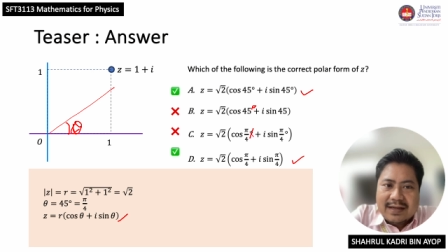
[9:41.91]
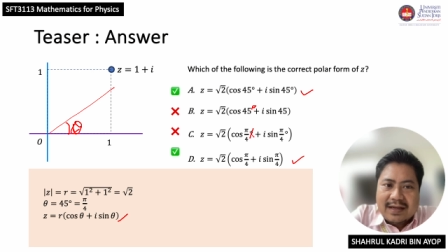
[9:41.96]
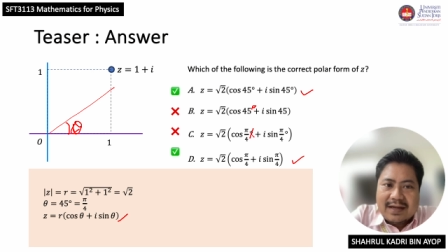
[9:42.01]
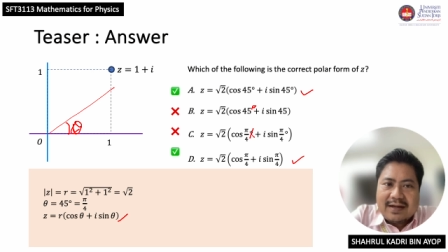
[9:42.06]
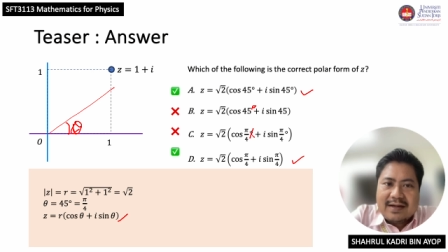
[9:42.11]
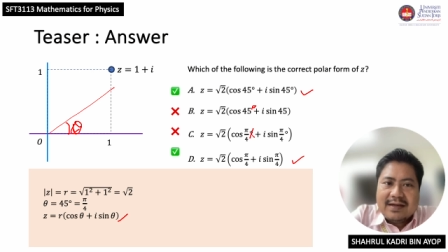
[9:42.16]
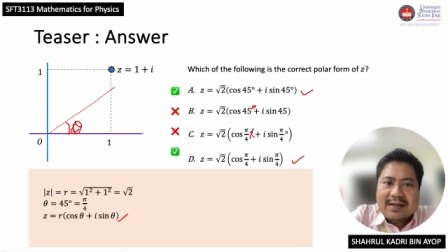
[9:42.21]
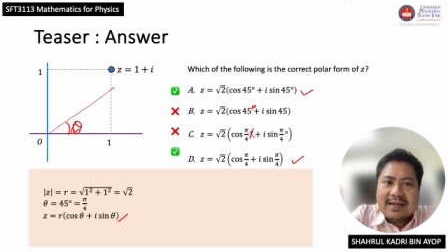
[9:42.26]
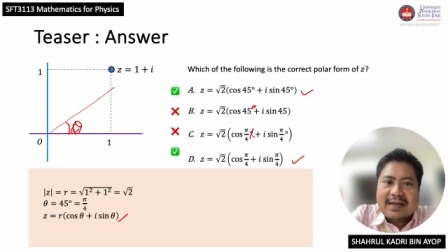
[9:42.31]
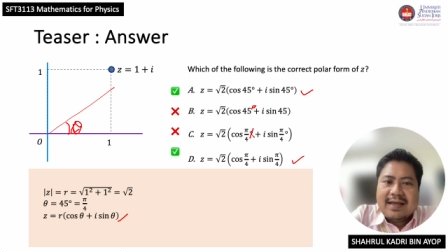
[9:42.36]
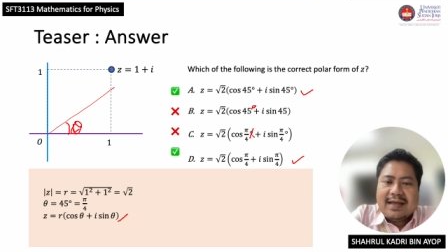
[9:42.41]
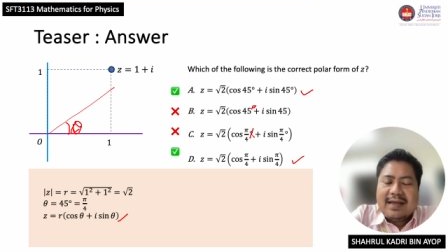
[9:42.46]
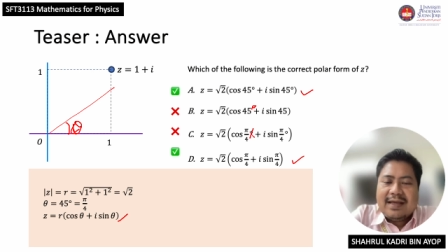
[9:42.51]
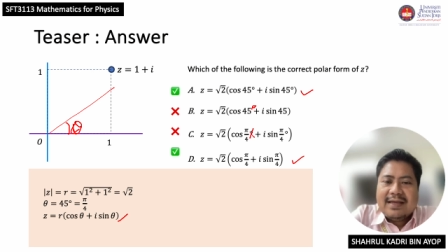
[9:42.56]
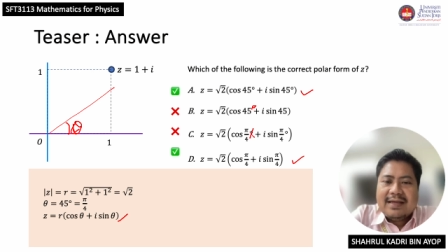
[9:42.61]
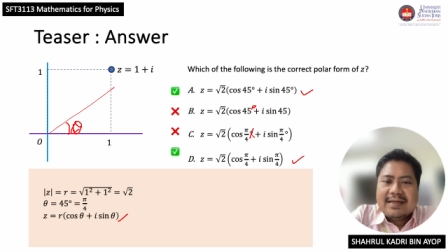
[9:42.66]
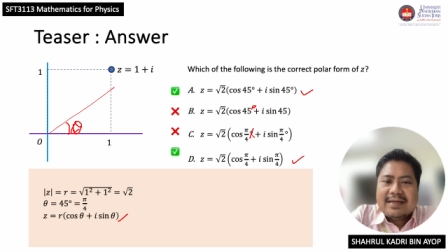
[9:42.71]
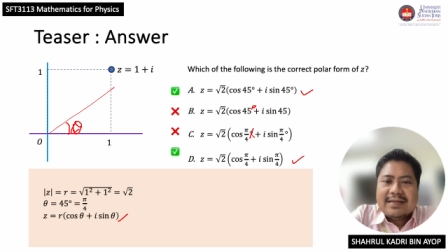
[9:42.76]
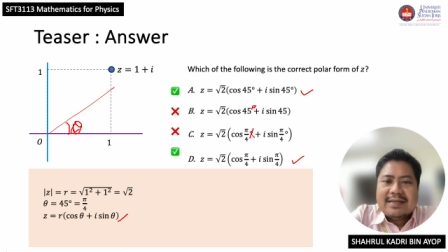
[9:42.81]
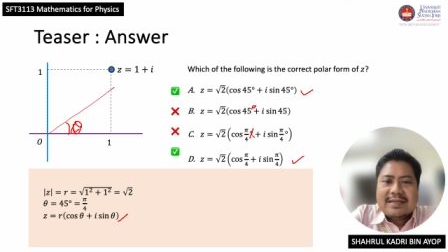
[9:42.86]

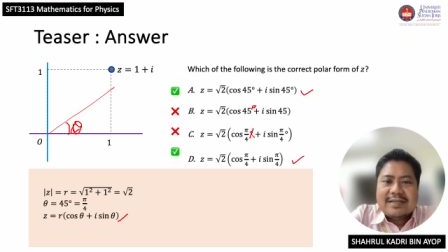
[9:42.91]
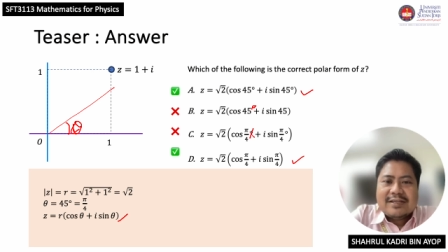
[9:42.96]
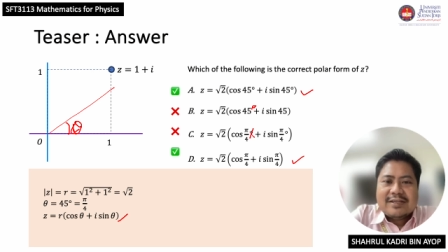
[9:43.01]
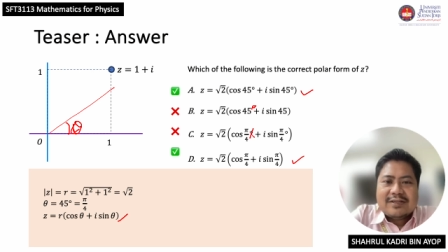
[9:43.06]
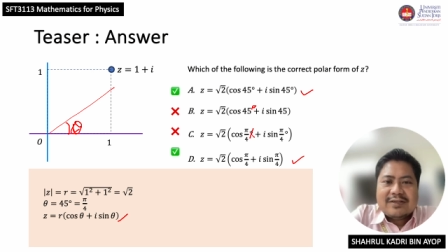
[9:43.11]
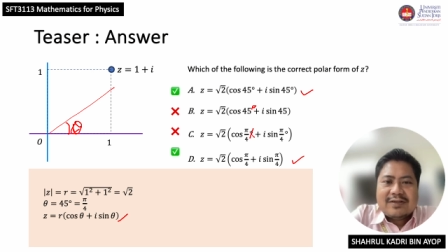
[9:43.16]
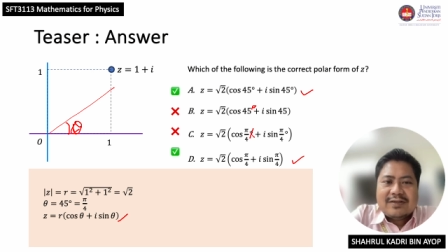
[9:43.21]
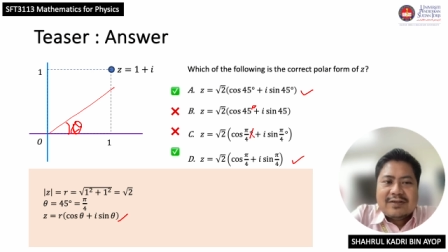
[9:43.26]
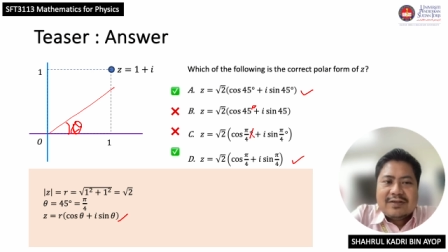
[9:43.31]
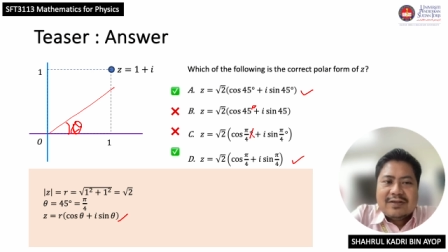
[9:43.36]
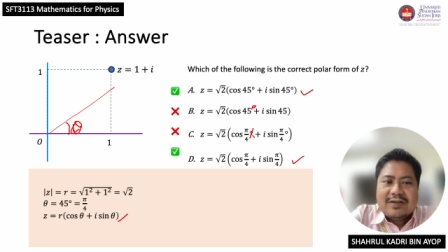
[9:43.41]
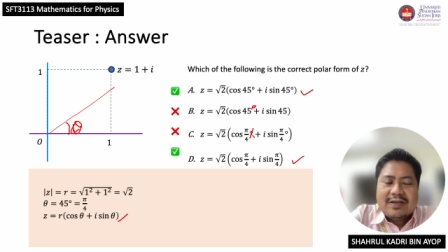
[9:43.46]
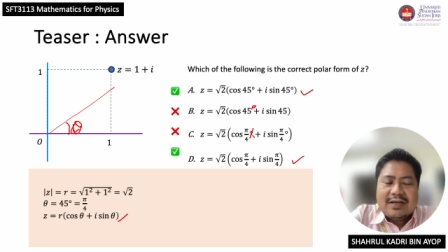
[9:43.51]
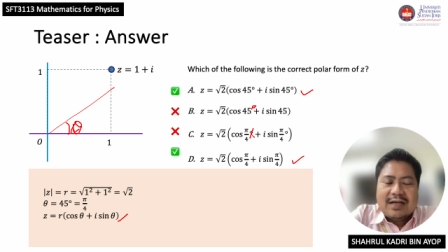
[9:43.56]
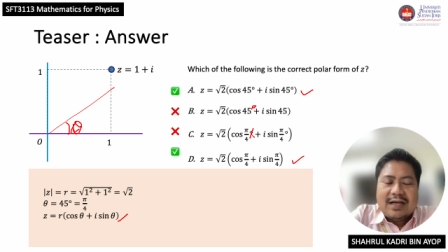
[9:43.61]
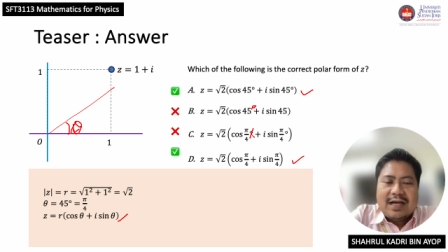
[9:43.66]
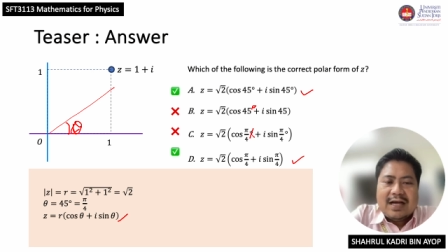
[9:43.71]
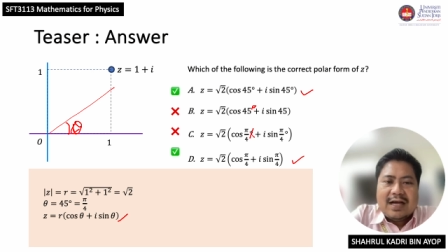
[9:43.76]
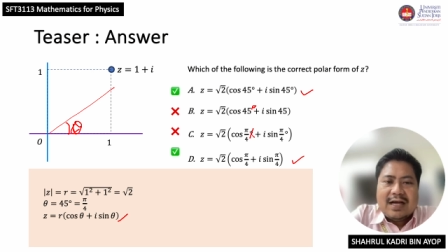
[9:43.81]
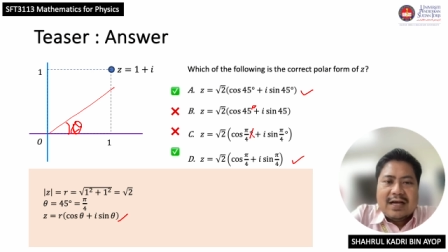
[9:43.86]
Okay, so
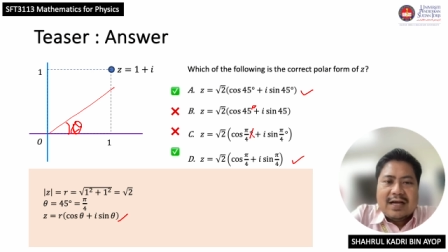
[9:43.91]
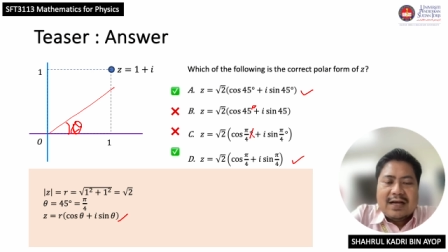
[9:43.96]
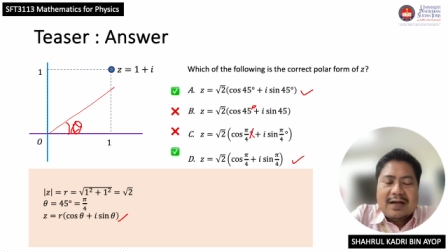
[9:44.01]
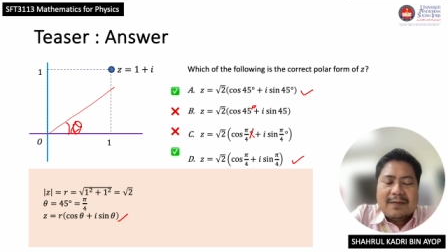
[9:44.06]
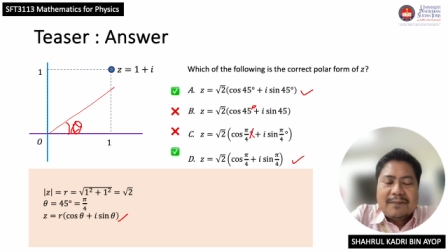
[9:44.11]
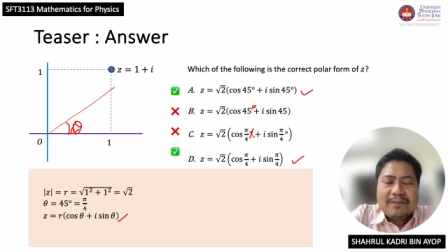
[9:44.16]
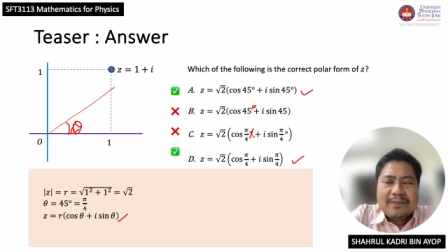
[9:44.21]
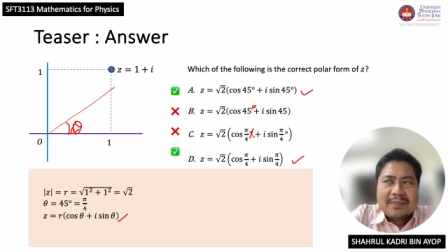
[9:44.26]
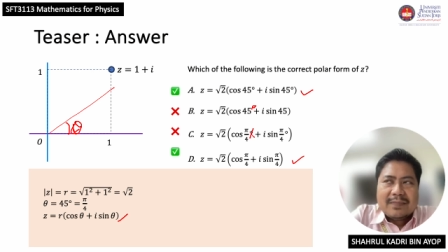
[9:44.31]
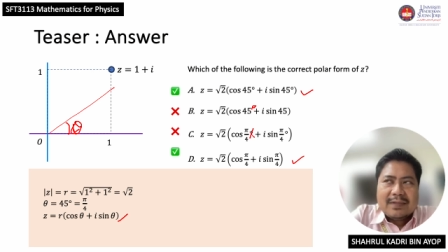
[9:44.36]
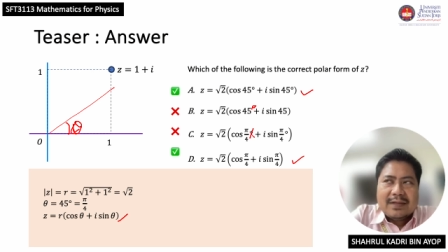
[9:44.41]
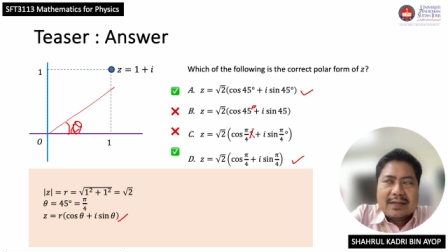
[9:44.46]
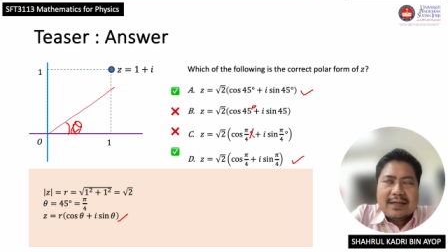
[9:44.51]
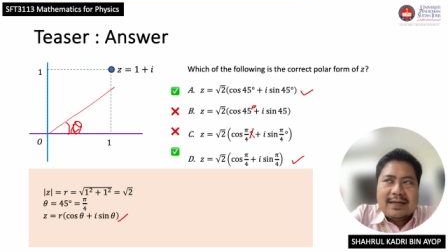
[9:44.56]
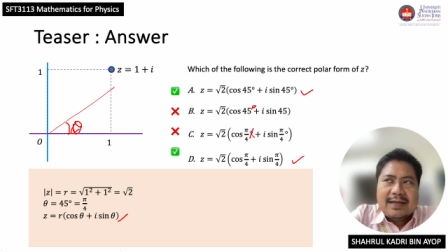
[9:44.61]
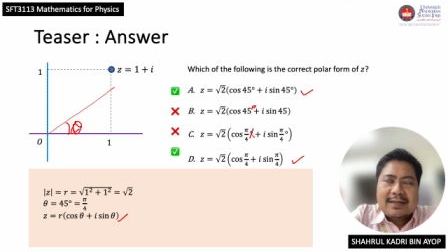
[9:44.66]
it